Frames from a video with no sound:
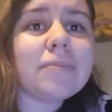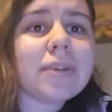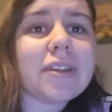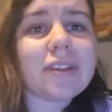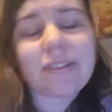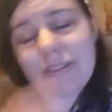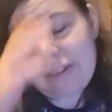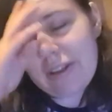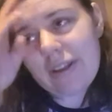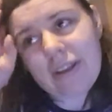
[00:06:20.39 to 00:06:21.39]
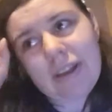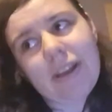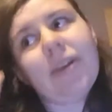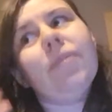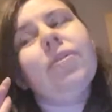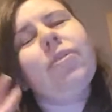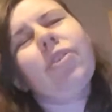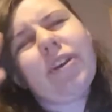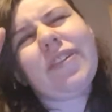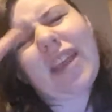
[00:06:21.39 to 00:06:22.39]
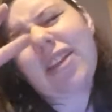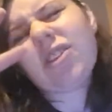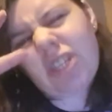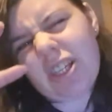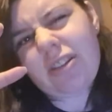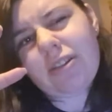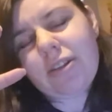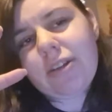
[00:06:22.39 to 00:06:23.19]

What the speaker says: because, well, Chris and Jill.